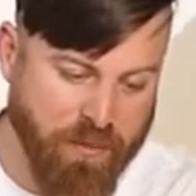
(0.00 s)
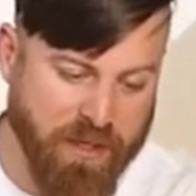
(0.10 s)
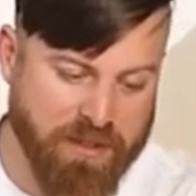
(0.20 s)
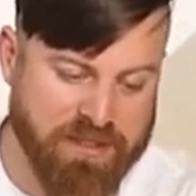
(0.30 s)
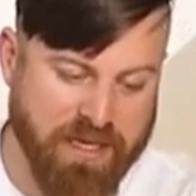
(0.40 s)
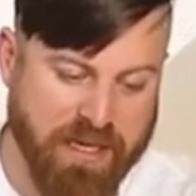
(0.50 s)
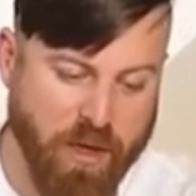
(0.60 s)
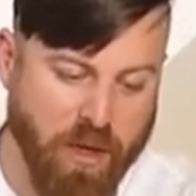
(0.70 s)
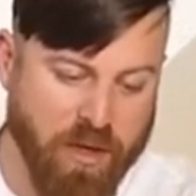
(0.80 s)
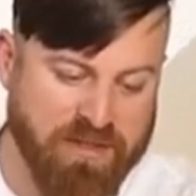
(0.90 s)
We can say
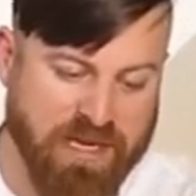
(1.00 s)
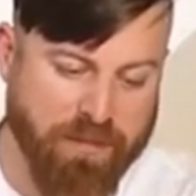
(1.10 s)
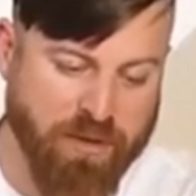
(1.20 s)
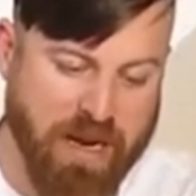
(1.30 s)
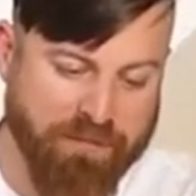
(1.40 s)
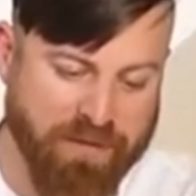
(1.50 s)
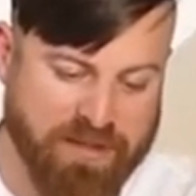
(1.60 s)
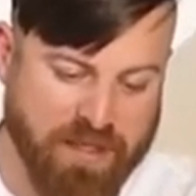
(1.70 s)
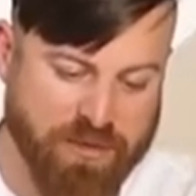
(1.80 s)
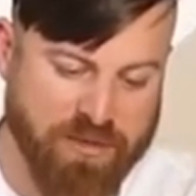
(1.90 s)
all
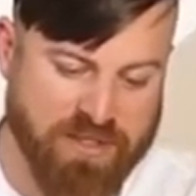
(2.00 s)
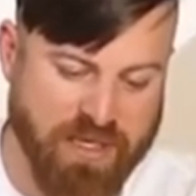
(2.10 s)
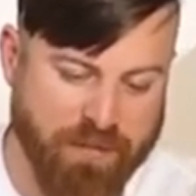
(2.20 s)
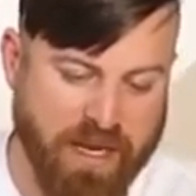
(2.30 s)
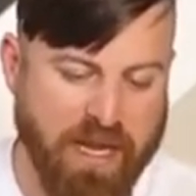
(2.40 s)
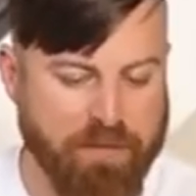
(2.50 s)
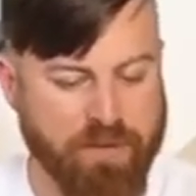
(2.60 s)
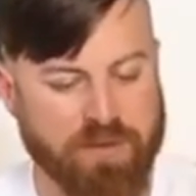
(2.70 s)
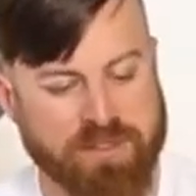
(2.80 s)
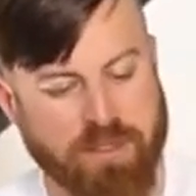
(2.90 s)
demographics, interests, and
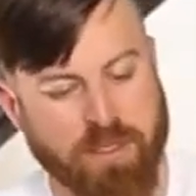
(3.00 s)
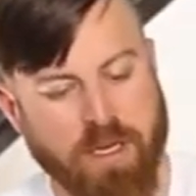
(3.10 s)
behaviors.